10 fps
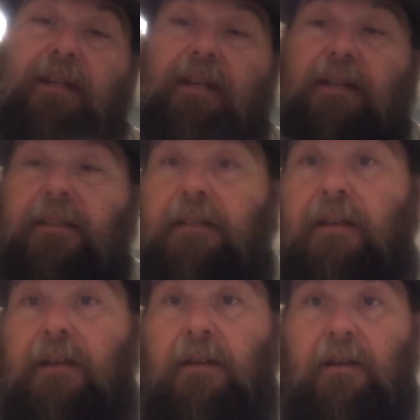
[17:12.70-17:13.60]
guys
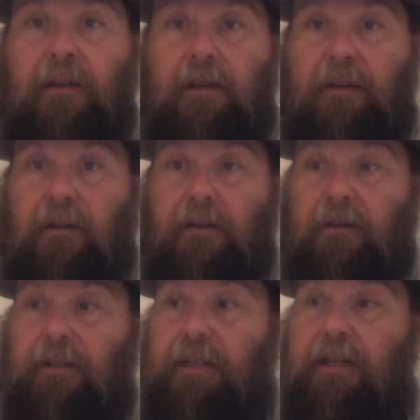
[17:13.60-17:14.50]

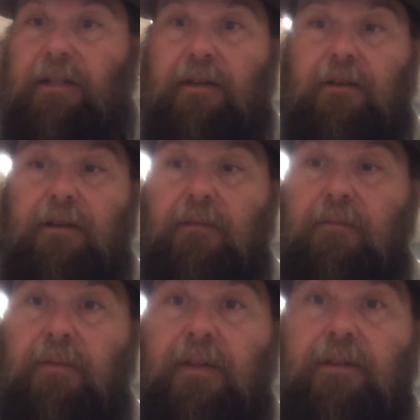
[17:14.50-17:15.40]
are stationary
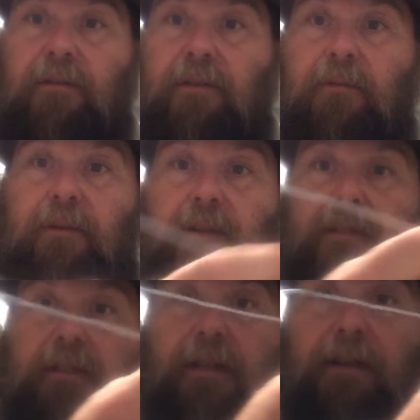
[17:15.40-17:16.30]
when they do their work.
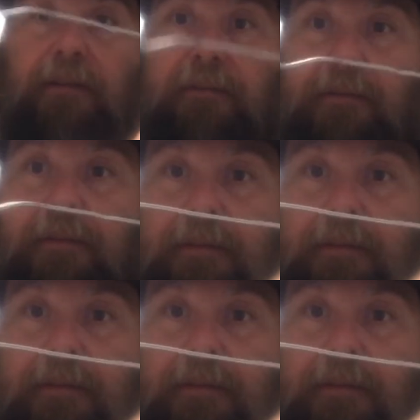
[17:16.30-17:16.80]
See, I have